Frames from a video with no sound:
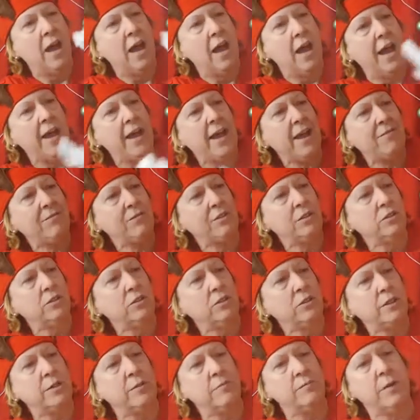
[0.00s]
I have to
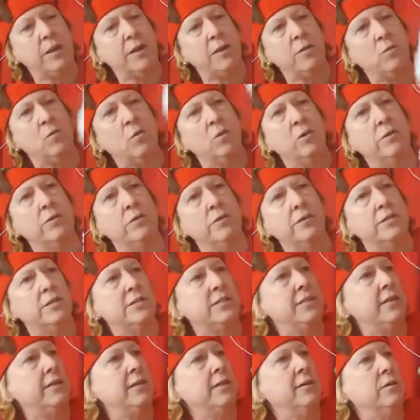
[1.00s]
look at my order and
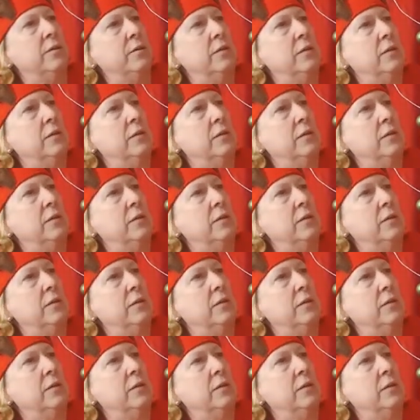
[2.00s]
see